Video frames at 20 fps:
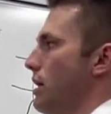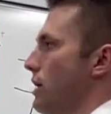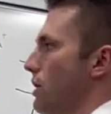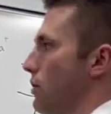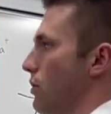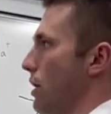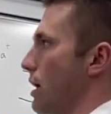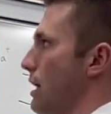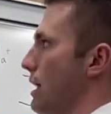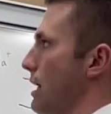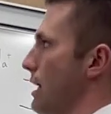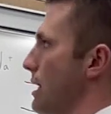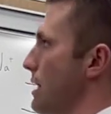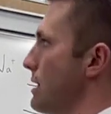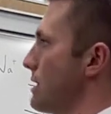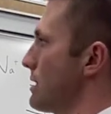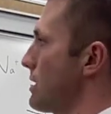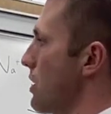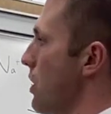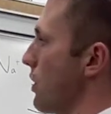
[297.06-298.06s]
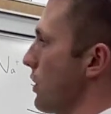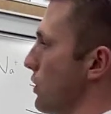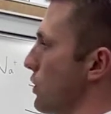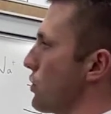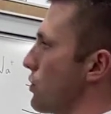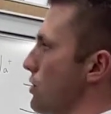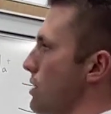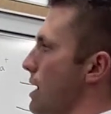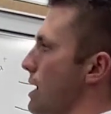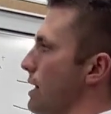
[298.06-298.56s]
gradients are
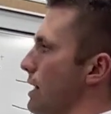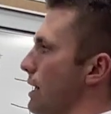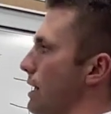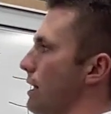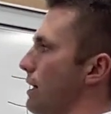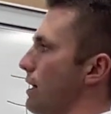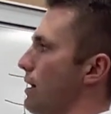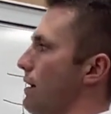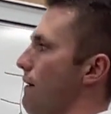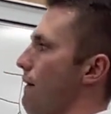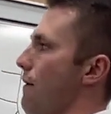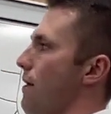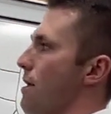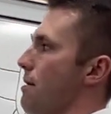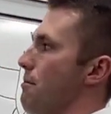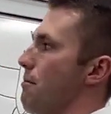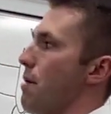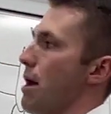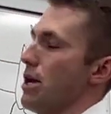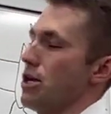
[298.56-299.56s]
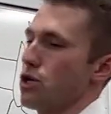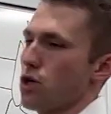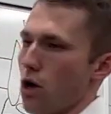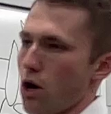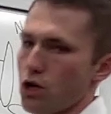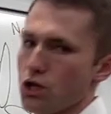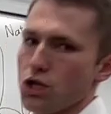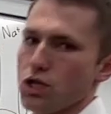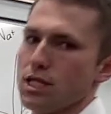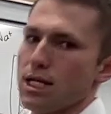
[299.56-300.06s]
created by
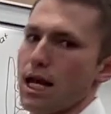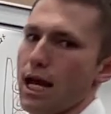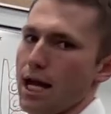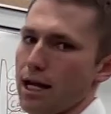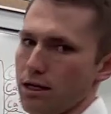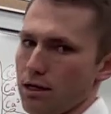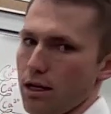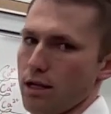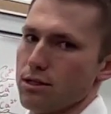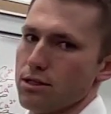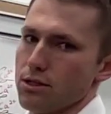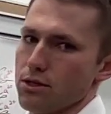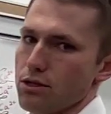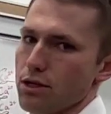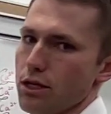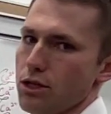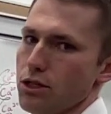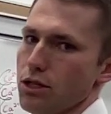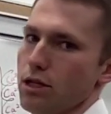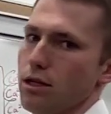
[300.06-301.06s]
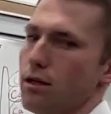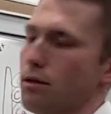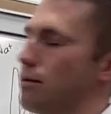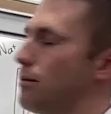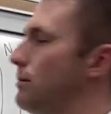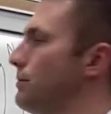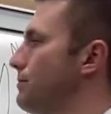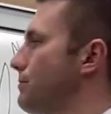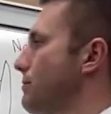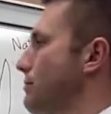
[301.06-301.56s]
charges and concentration.
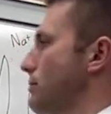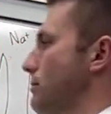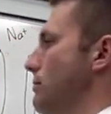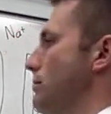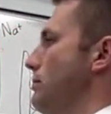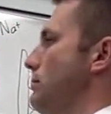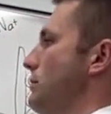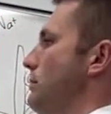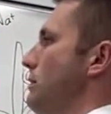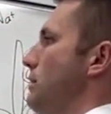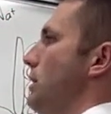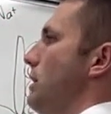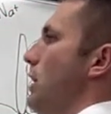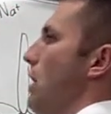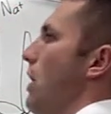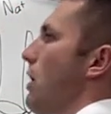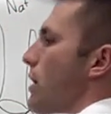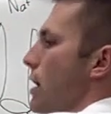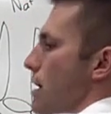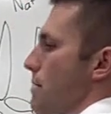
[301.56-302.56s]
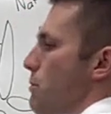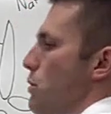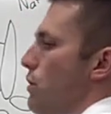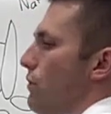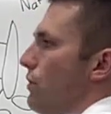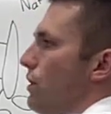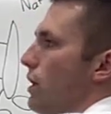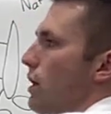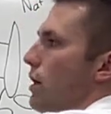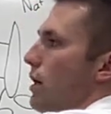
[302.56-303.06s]
All right,
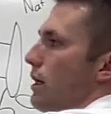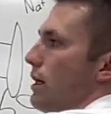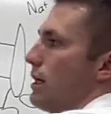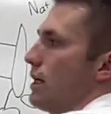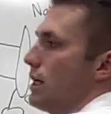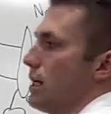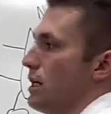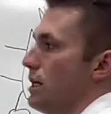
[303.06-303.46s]
moving on.